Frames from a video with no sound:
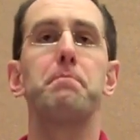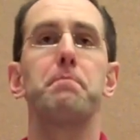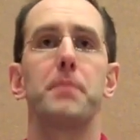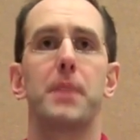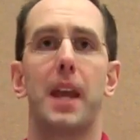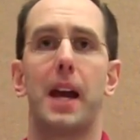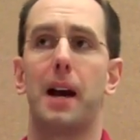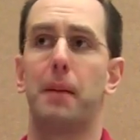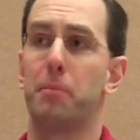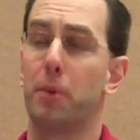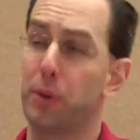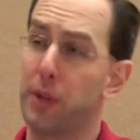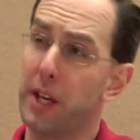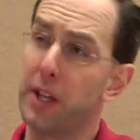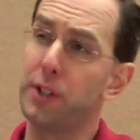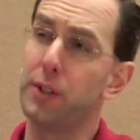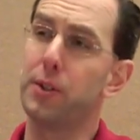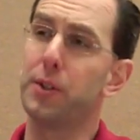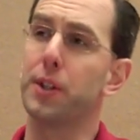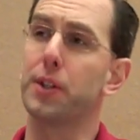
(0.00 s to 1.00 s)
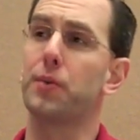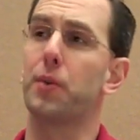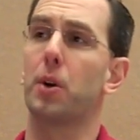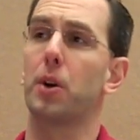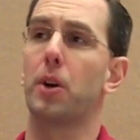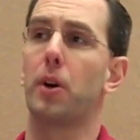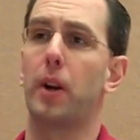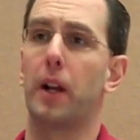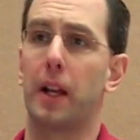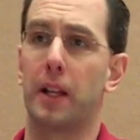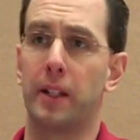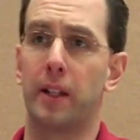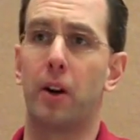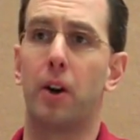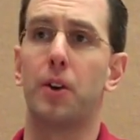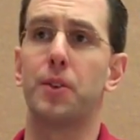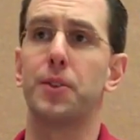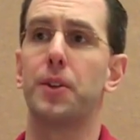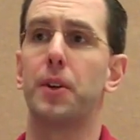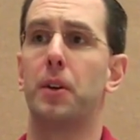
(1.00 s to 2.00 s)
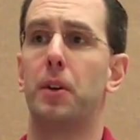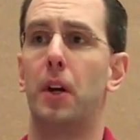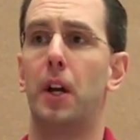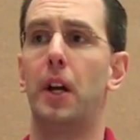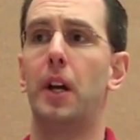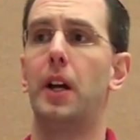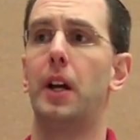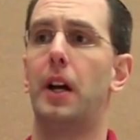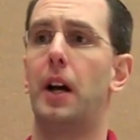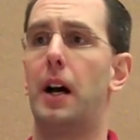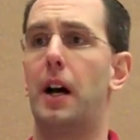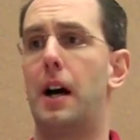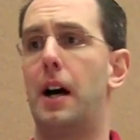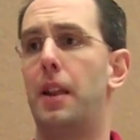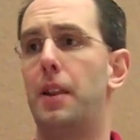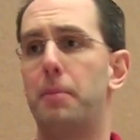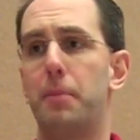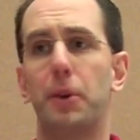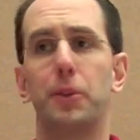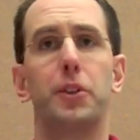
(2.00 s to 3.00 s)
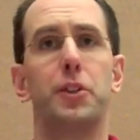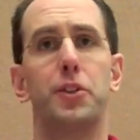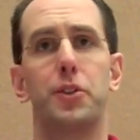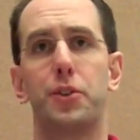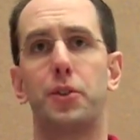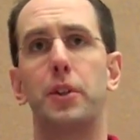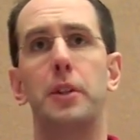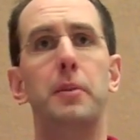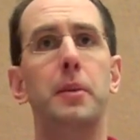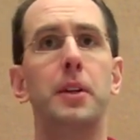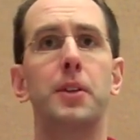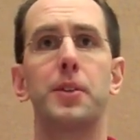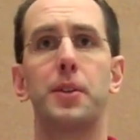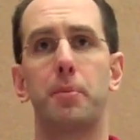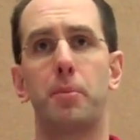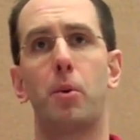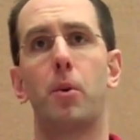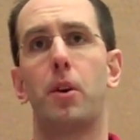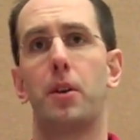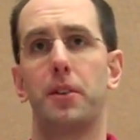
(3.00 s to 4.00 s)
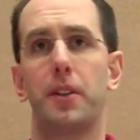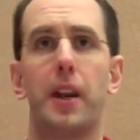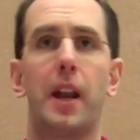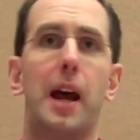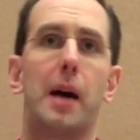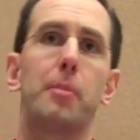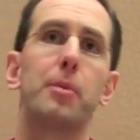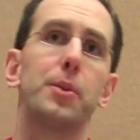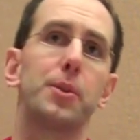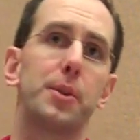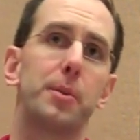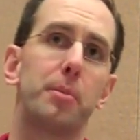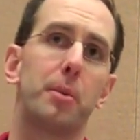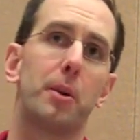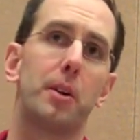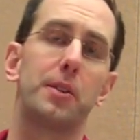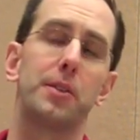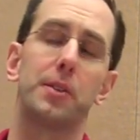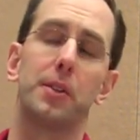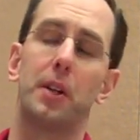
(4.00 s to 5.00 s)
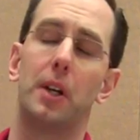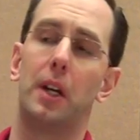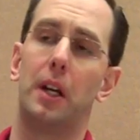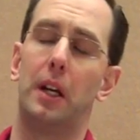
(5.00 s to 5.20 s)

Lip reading: Yeah, both the H.264 codec and then also the built-in streaming support that Apple supports.